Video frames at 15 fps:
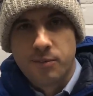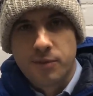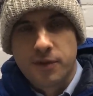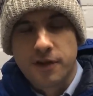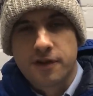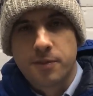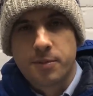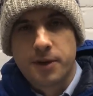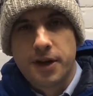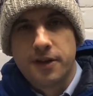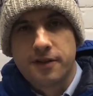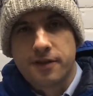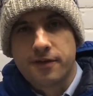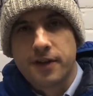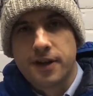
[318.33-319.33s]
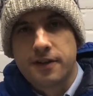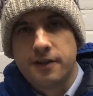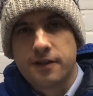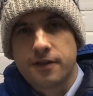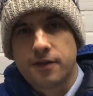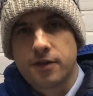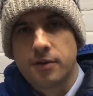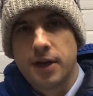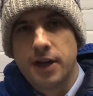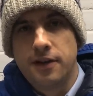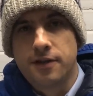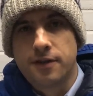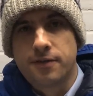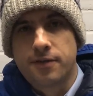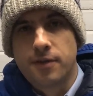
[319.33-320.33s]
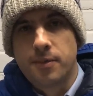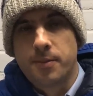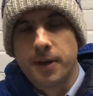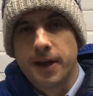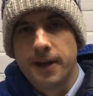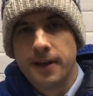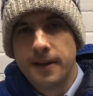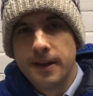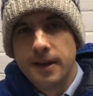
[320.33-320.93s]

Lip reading: disappearance, the fact he's off to Asia for a bit,